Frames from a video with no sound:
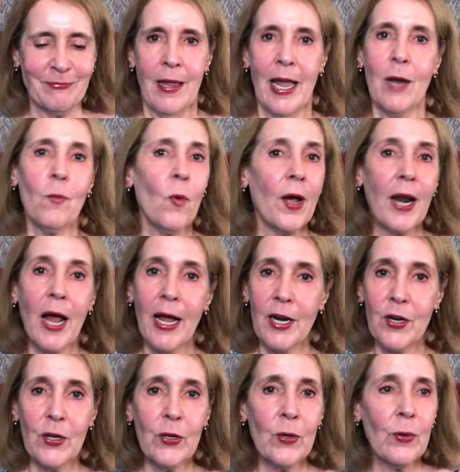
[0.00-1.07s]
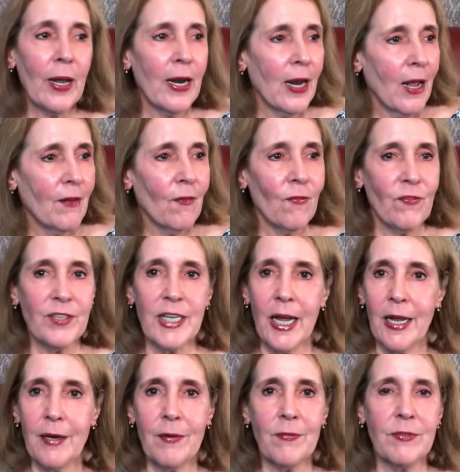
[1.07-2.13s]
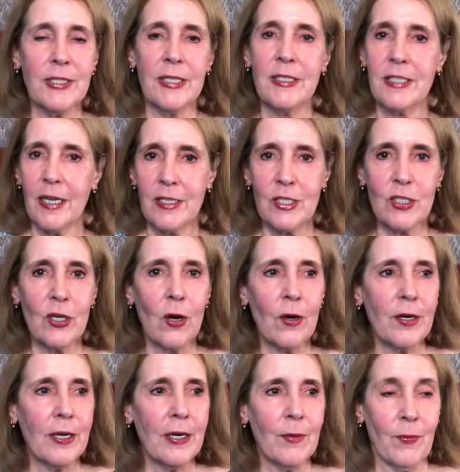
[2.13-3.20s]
And what I do, and I've done since I started,